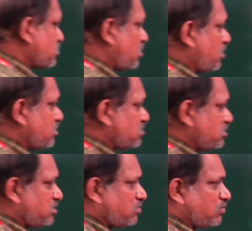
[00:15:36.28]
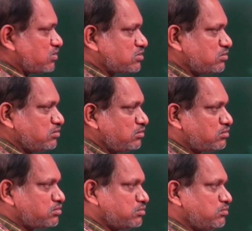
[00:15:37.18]
odd days is equals to
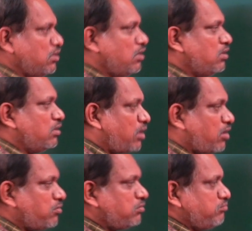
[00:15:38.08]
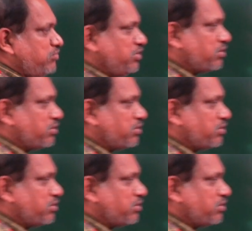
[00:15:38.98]
2. Now you